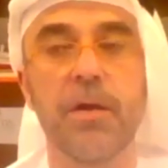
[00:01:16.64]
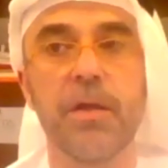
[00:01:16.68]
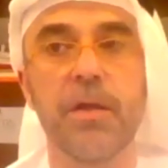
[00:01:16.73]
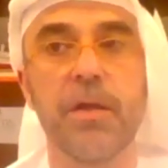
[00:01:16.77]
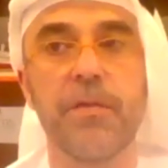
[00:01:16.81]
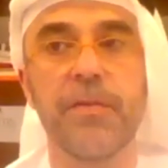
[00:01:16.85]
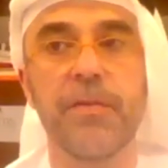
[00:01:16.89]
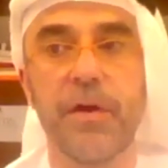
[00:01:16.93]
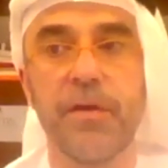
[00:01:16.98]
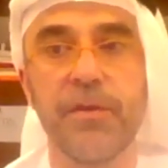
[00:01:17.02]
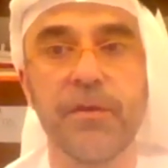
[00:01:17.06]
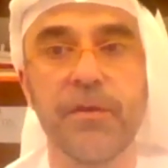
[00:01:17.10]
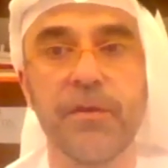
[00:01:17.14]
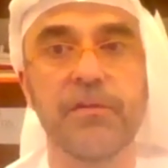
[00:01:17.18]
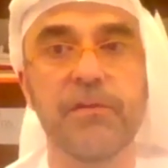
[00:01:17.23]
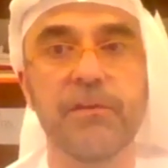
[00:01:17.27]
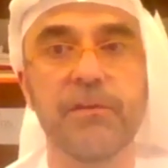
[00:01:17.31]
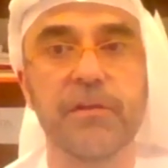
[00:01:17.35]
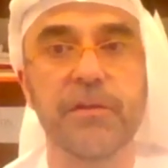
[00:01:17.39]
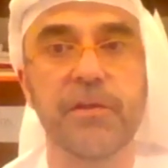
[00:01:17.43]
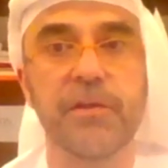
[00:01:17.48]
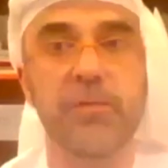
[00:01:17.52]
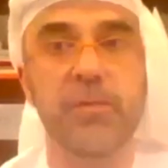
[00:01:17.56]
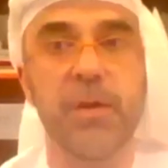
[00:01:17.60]
this is
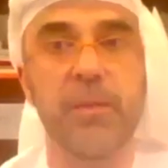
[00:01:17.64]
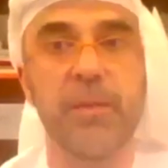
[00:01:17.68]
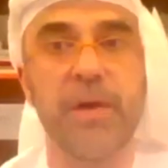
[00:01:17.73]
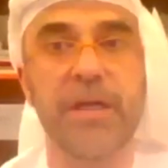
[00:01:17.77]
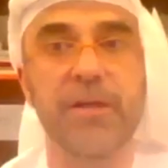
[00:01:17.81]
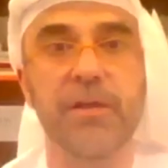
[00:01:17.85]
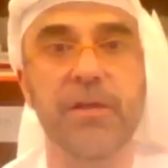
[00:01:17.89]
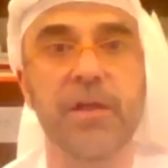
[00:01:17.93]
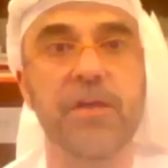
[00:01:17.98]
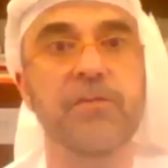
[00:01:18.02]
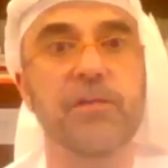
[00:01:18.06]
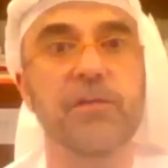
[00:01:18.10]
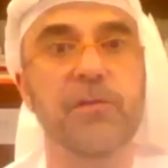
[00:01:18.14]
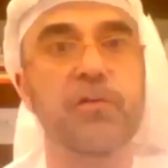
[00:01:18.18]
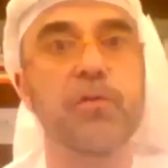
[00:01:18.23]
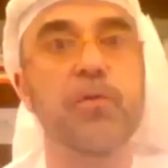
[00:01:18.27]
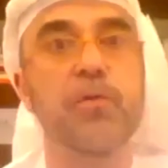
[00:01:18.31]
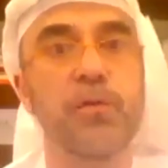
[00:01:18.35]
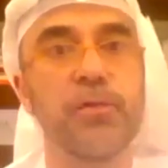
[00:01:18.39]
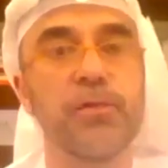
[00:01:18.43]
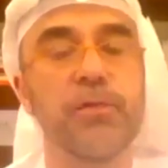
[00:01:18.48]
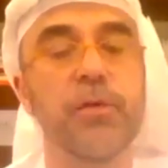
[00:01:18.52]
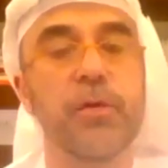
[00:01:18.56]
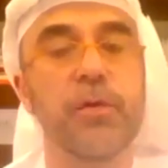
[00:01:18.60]
it's a
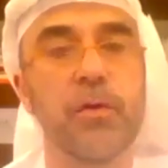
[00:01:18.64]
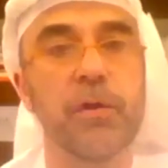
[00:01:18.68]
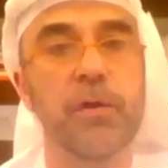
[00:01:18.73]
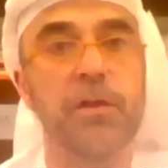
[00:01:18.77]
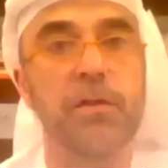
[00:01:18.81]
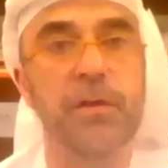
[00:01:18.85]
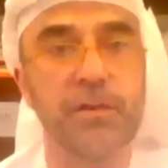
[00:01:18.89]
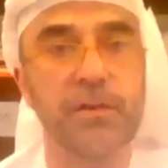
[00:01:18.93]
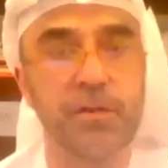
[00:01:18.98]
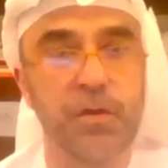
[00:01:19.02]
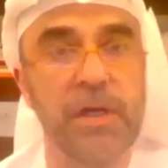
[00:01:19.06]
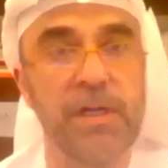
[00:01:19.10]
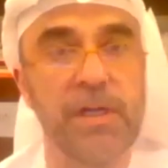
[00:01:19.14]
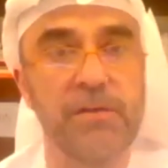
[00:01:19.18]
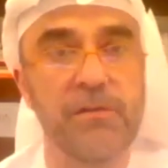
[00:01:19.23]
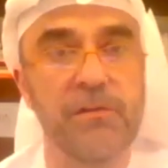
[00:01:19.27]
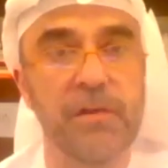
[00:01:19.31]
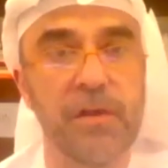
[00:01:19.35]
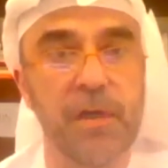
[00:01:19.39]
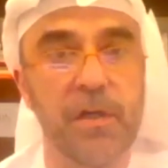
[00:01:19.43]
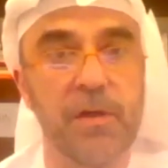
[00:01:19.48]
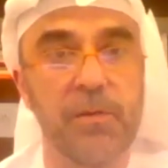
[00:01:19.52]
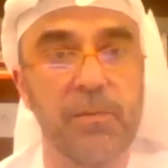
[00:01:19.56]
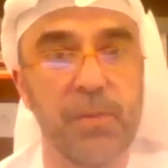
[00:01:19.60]
school that trains
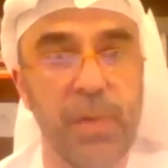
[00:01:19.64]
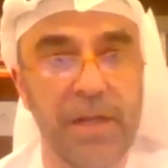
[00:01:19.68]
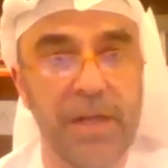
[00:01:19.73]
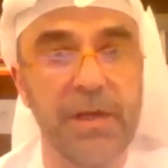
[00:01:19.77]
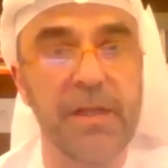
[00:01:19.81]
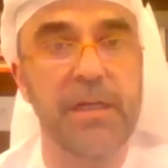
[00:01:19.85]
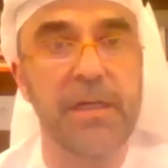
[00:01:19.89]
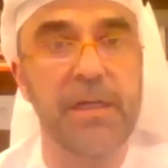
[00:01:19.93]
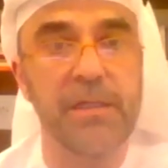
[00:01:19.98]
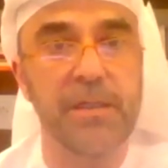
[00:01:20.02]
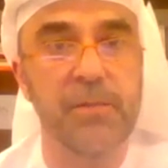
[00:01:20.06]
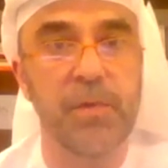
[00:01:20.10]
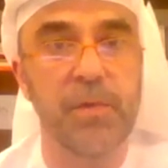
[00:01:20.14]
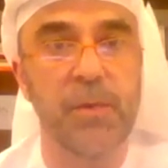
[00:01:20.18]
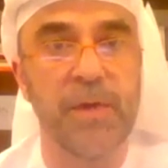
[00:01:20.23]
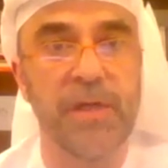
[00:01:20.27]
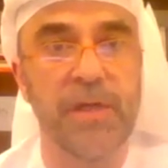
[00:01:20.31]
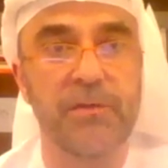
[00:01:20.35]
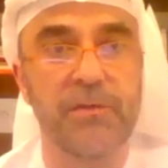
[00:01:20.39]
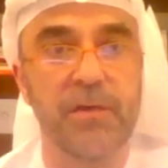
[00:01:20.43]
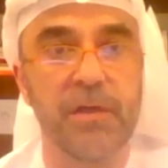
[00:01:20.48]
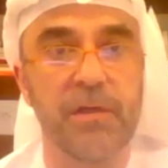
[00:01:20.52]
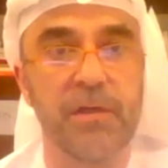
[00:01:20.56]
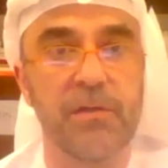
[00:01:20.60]
Bahraini
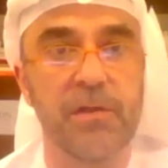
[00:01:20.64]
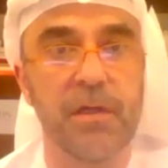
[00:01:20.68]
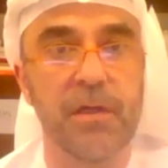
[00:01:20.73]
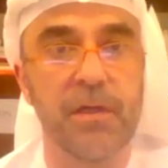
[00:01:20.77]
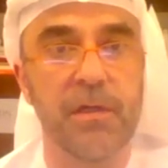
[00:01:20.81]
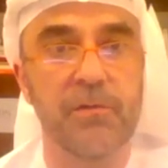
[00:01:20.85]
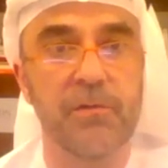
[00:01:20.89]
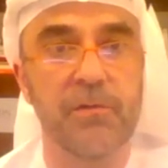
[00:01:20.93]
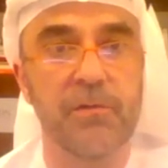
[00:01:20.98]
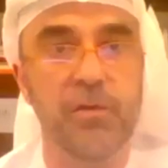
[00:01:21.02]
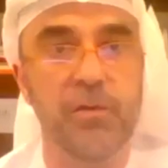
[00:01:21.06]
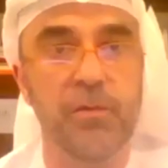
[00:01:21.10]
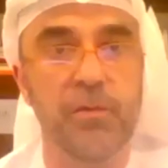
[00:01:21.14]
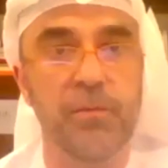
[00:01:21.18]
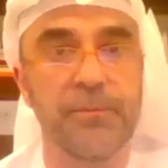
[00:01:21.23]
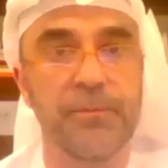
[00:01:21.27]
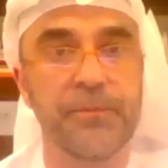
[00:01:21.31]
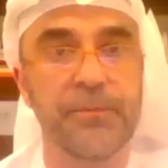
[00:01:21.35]
diplomats, I assume.